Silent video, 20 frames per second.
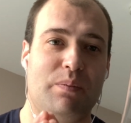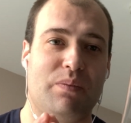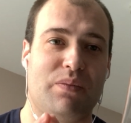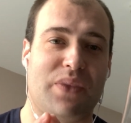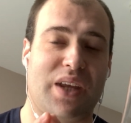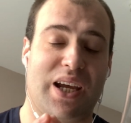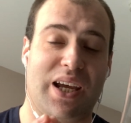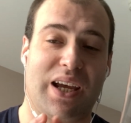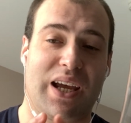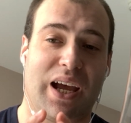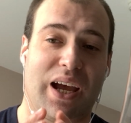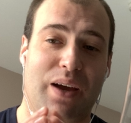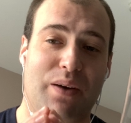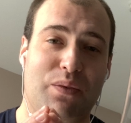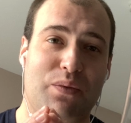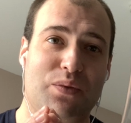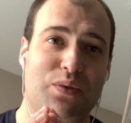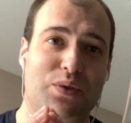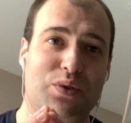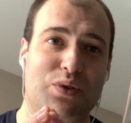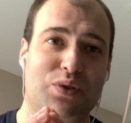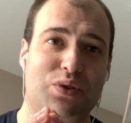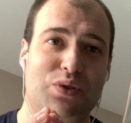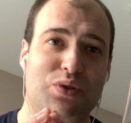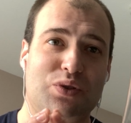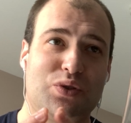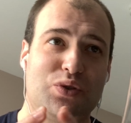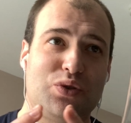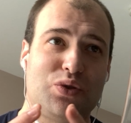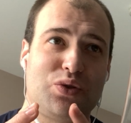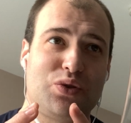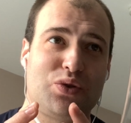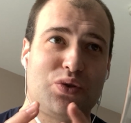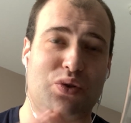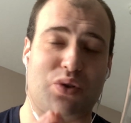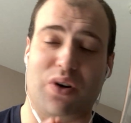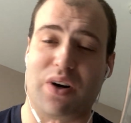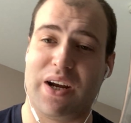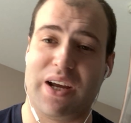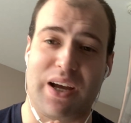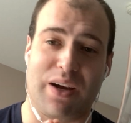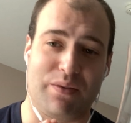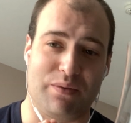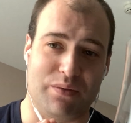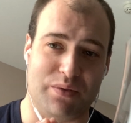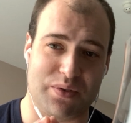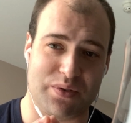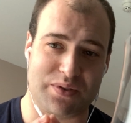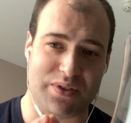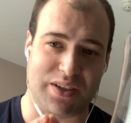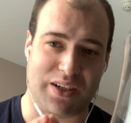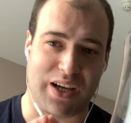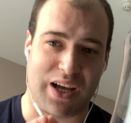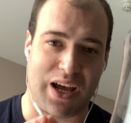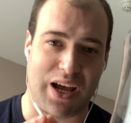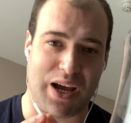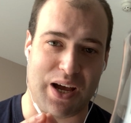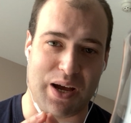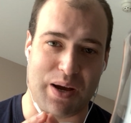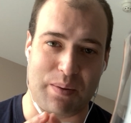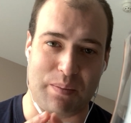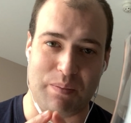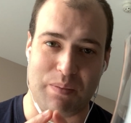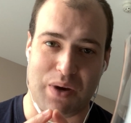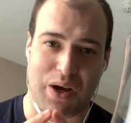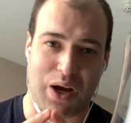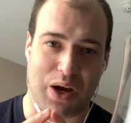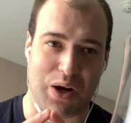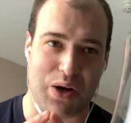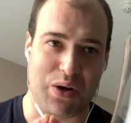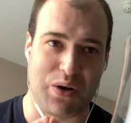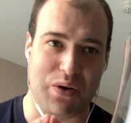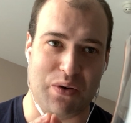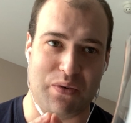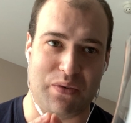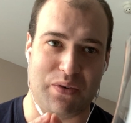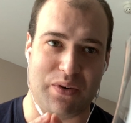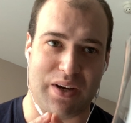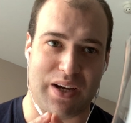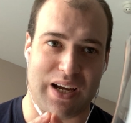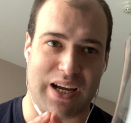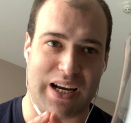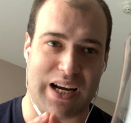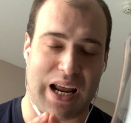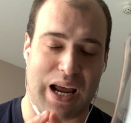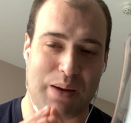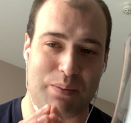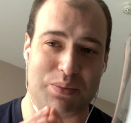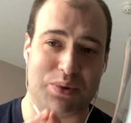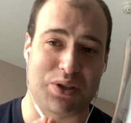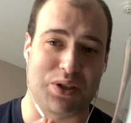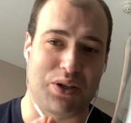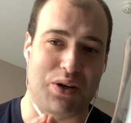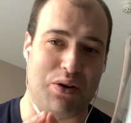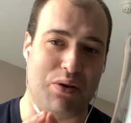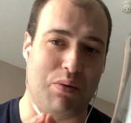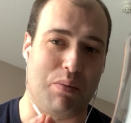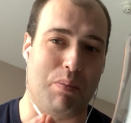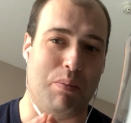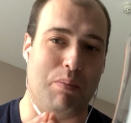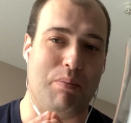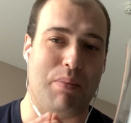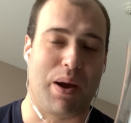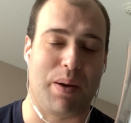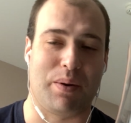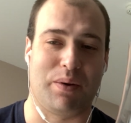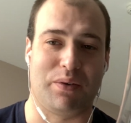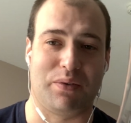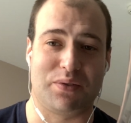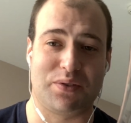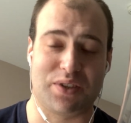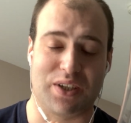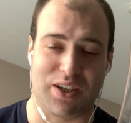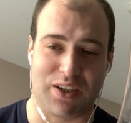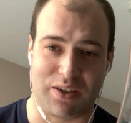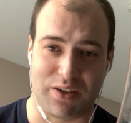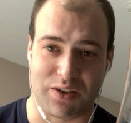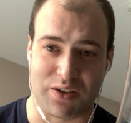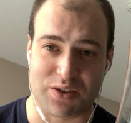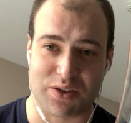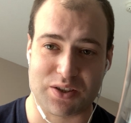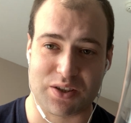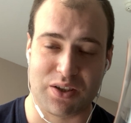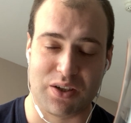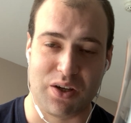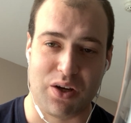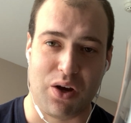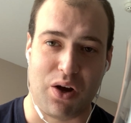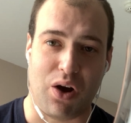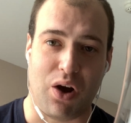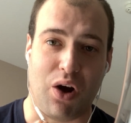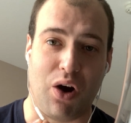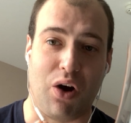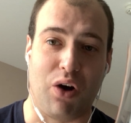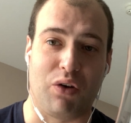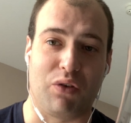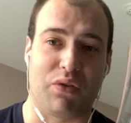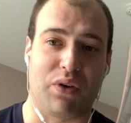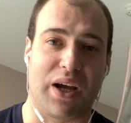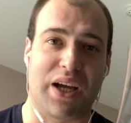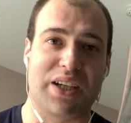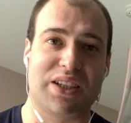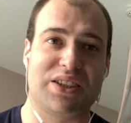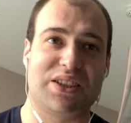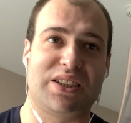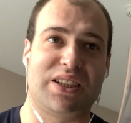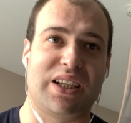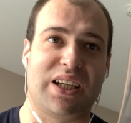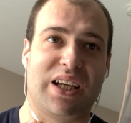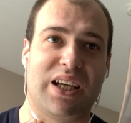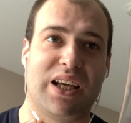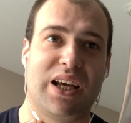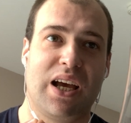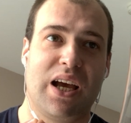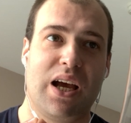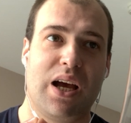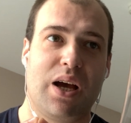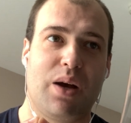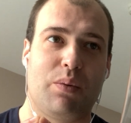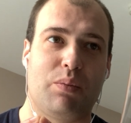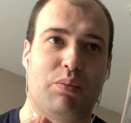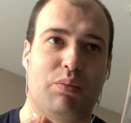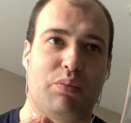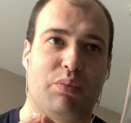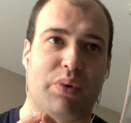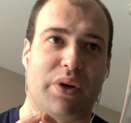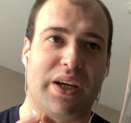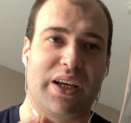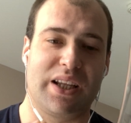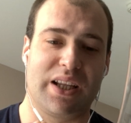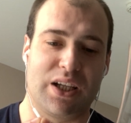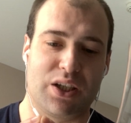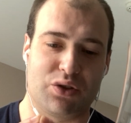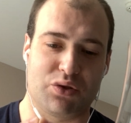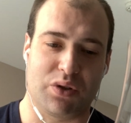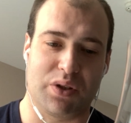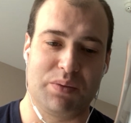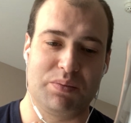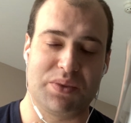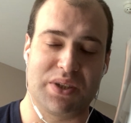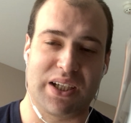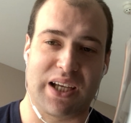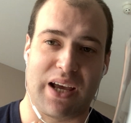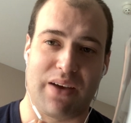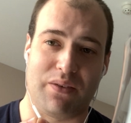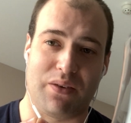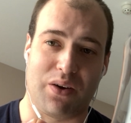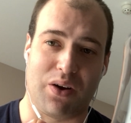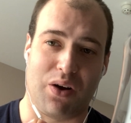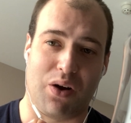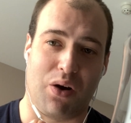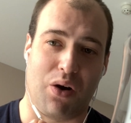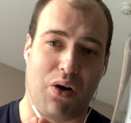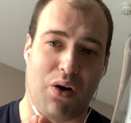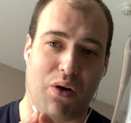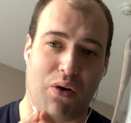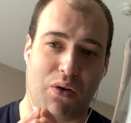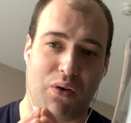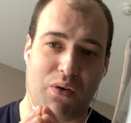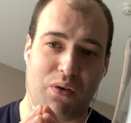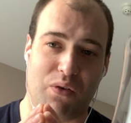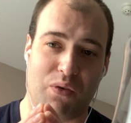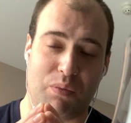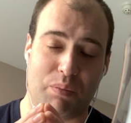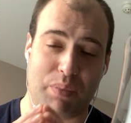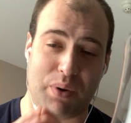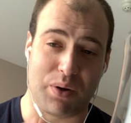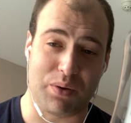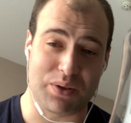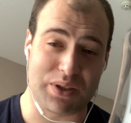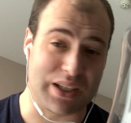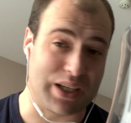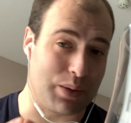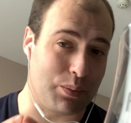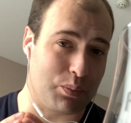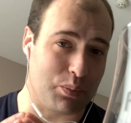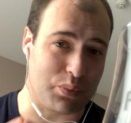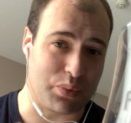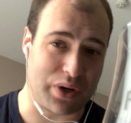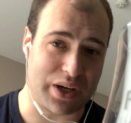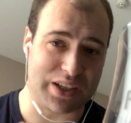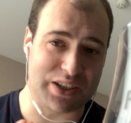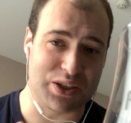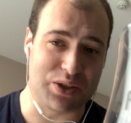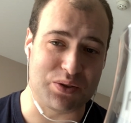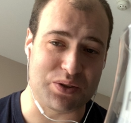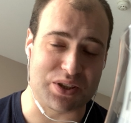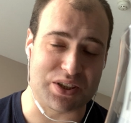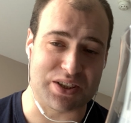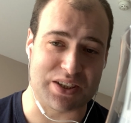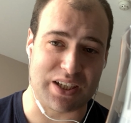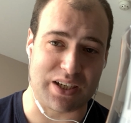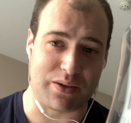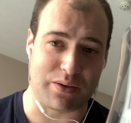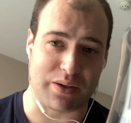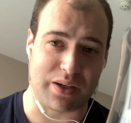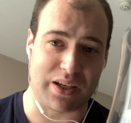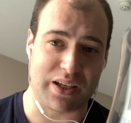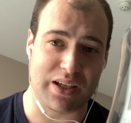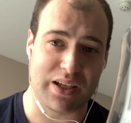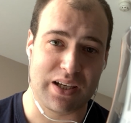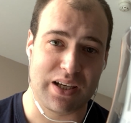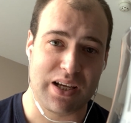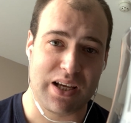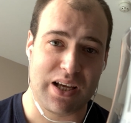They have triumphed over an absolute mammoth task of actually bringing the dream together of building a brand new distillery